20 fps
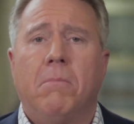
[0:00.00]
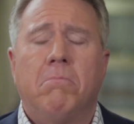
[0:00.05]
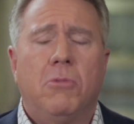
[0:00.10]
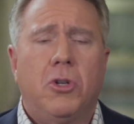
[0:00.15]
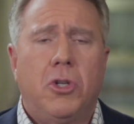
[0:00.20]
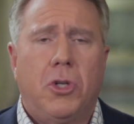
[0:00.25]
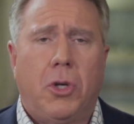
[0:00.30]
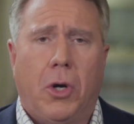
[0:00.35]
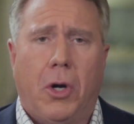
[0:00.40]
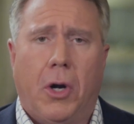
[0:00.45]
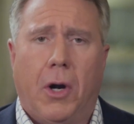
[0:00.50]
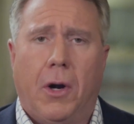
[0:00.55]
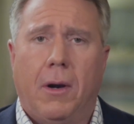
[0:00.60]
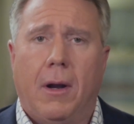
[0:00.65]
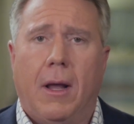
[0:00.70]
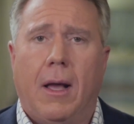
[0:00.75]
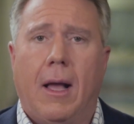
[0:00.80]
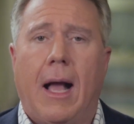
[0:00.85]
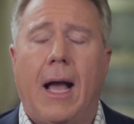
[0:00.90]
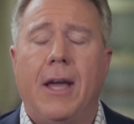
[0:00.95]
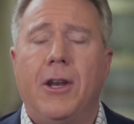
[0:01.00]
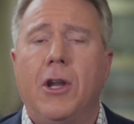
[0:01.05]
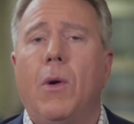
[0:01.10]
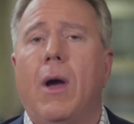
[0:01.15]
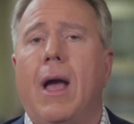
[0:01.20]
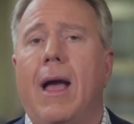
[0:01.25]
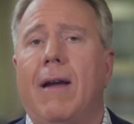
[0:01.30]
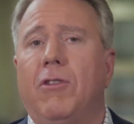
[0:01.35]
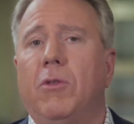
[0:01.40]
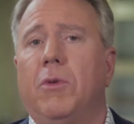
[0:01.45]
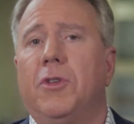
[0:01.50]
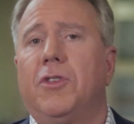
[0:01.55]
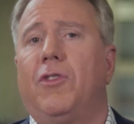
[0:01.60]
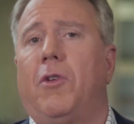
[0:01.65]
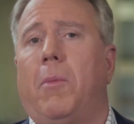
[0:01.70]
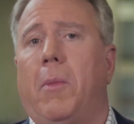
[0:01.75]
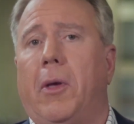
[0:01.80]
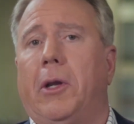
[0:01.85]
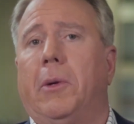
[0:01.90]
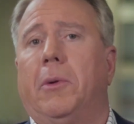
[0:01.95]
Sure, I know everyone's
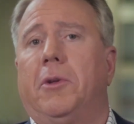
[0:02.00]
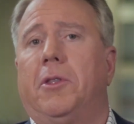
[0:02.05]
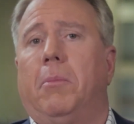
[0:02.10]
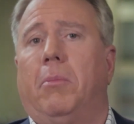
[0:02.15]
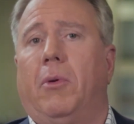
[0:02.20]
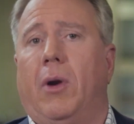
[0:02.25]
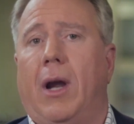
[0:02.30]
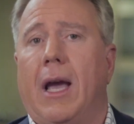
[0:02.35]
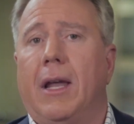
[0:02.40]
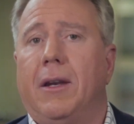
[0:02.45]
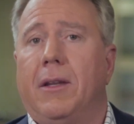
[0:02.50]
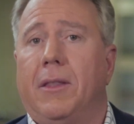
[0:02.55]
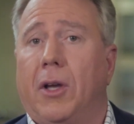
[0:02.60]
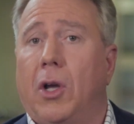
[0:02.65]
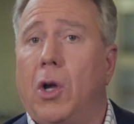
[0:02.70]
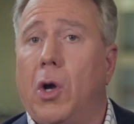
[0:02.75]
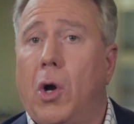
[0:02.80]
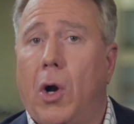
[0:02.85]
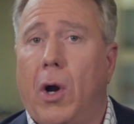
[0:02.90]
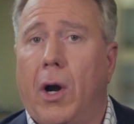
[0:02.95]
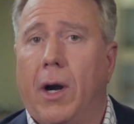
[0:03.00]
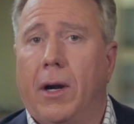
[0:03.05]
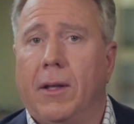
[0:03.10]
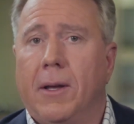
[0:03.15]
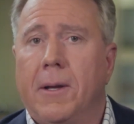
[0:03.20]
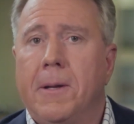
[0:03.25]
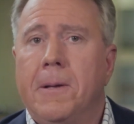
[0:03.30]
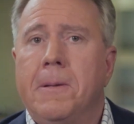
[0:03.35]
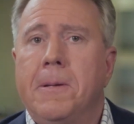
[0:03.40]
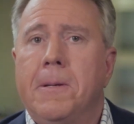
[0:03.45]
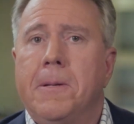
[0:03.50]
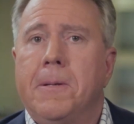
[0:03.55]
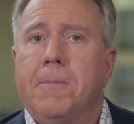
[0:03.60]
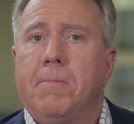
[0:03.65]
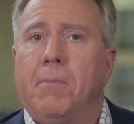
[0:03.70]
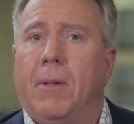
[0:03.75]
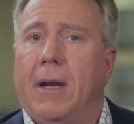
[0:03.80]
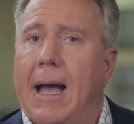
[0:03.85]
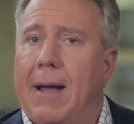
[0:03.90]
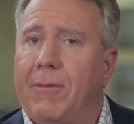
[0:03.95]
familiar with the brand and the card,
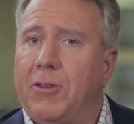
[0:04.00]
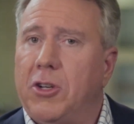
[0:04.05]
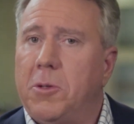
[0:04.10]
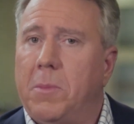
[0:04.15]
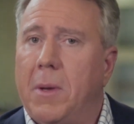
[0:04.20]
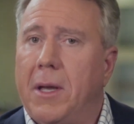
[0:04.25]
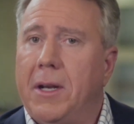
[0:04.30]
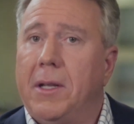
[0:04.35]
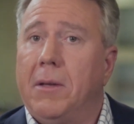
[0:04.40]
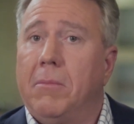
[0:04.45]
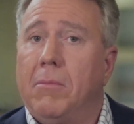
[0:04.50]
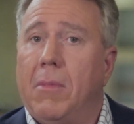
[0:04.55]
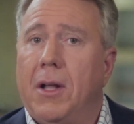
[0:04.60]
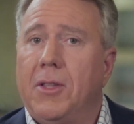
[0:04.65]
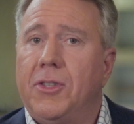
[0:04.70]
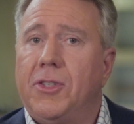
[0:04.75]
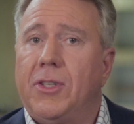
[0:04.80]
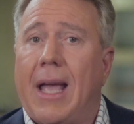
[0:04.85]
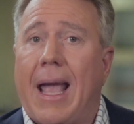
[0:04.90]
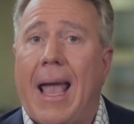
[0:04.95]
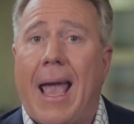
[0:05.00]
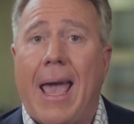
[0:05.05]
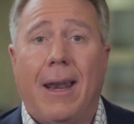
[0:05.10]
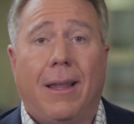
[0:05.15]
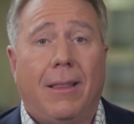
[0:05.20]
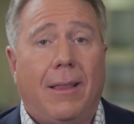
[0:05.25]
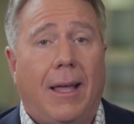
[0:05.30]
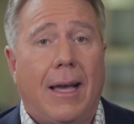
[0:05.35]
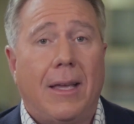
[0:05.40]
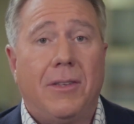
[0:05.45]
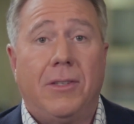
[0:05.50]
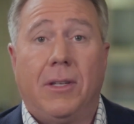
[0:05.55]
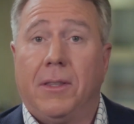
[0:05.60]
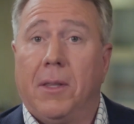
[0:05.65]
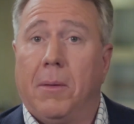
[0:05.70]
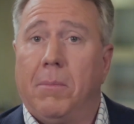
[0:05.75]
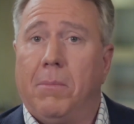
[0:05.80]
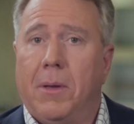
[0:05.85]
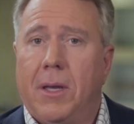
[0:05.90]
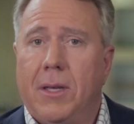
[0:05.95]
but after spending months analyzing
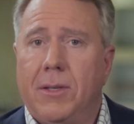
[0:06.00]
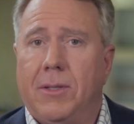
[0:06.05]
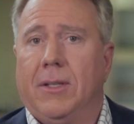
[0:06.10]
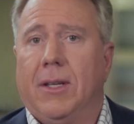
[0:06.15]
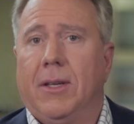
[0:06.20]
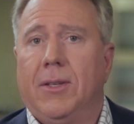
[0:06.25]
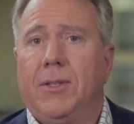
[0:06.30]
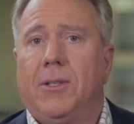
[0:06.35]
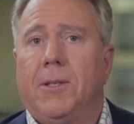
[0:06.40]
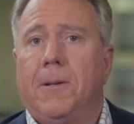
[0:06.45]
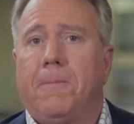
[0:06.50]
the business,